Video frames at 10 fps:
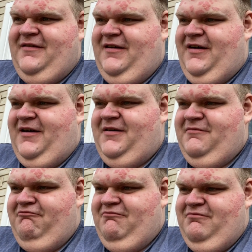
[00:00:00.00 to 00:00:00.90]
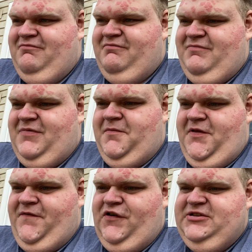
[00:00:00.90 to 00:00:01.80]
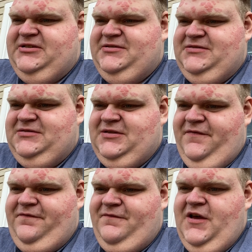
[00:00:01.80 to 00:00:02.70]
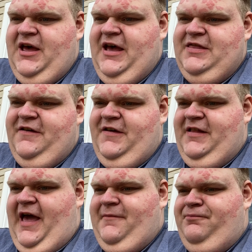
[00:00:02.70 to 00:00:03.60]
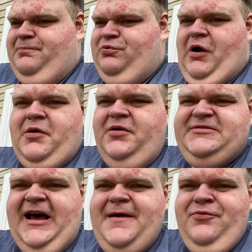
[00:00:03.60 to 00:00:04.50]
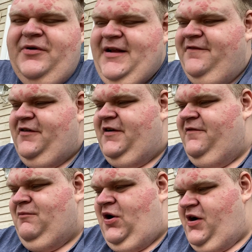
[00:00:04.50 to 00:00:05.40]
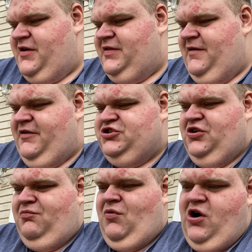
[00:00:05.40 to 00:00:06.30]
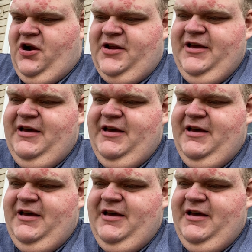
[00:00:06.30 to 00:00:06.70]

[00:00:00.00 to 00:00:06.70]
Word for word: Uh, the, the first the the like prototype or whatever of Mark, the original Mark,